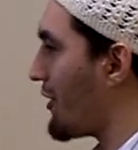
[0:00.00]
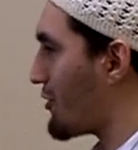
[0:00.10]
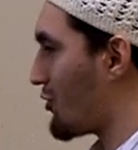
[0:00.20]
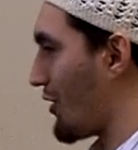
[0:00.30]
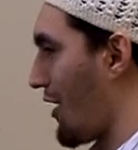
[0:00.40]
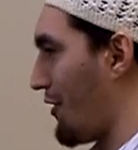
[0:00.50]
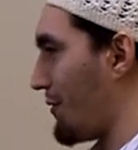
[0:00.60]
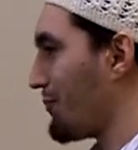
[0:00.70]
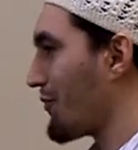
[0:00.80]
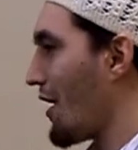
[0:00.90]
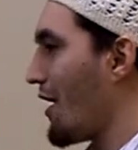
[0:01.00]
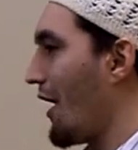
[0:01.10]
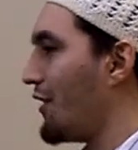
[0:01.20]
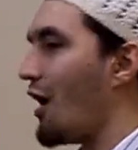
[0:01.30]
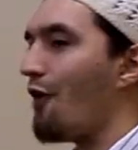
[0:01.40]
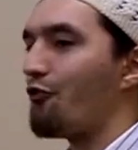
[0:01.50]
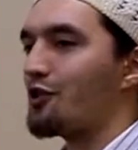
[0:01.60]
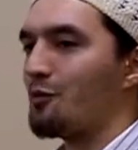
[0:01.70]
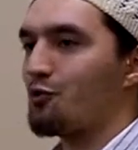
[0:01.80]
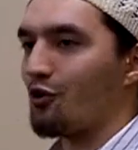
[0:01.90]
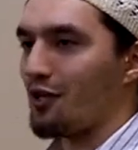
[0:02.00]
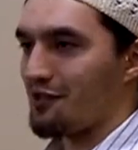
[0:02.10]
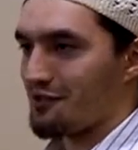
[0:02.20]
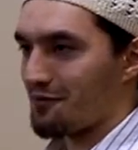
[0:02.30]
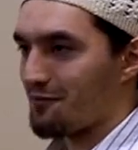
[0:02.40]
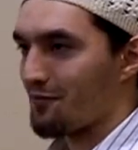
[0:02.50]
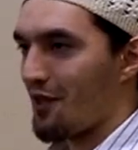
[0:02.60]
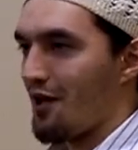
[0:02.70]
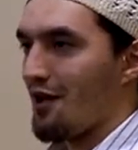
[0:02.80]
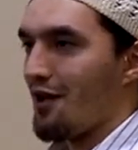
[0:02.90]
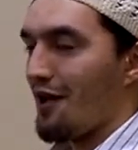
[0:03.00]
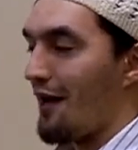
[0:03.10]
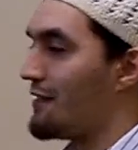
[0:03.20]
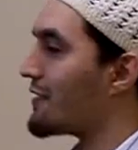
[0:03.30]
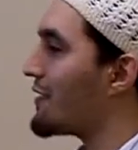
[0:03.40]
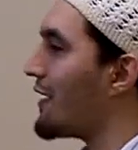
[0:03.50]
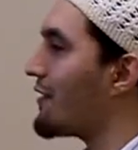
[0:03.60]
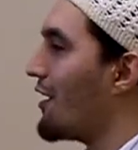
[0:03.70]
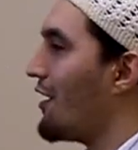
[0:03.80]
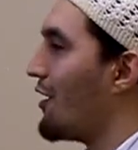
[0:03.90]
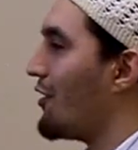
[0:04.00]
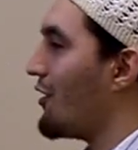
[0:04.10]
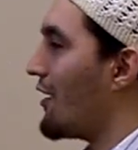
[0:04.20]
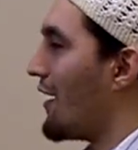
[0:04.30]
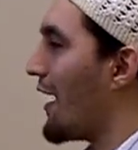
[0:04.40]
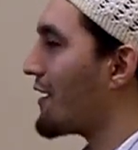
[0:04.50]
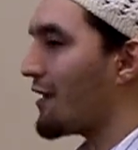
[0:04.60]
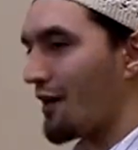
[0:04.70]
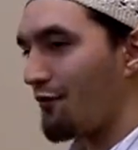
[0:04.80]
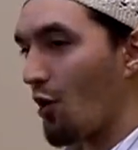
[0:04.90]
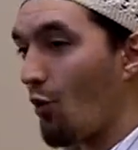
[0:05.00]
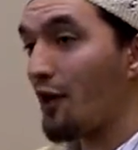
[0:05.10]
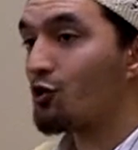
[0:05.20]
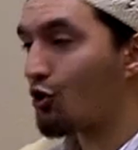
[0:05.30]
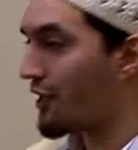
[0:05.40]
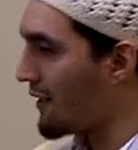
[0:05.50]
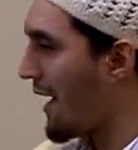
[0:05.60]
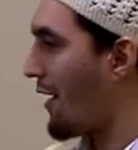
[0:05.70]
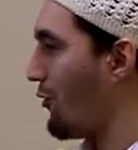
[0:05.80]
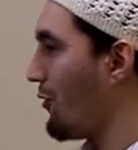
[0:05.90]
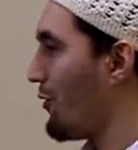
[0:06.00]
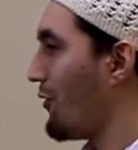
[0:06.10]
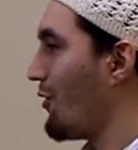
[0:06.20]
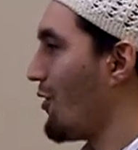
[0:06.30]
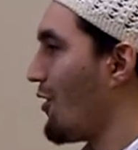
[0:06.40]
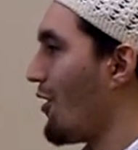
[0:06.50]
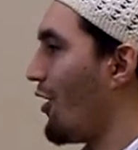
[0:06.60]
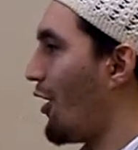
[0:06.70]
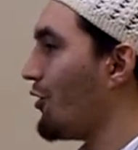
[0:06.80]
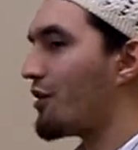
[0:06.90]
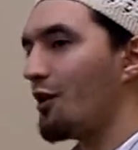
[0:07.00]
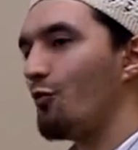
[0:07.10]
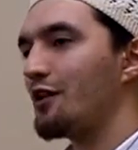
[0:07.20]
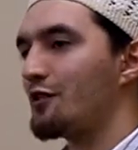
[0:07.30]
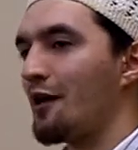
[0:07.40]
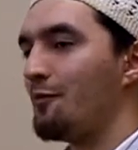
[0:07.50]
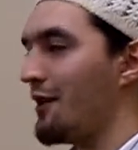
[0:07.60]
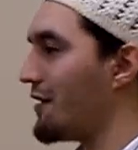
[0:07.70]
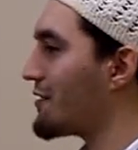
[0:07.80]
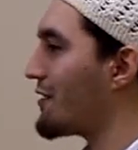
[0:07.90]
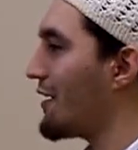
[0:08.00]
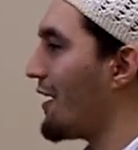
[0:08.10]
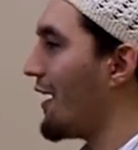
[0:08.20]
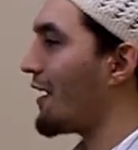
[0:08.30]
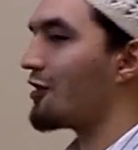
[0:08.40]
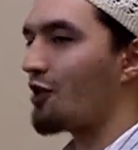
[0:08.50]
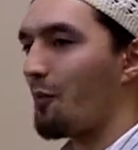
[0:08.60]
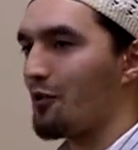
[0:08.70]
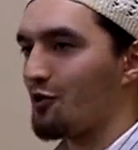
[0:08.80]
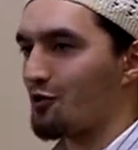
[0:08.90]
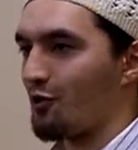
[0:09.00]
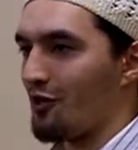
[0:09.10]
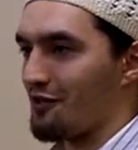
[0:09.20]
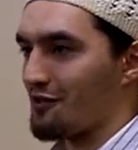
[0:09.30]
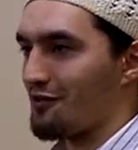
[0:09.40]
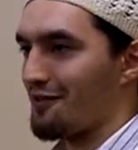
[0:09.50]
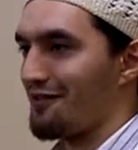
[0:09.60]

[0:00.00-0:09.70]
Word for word: kids together and they offered them cookies. And they said, I can give you one cookie now, or you can wait 10 minutes and I'll double your cookies.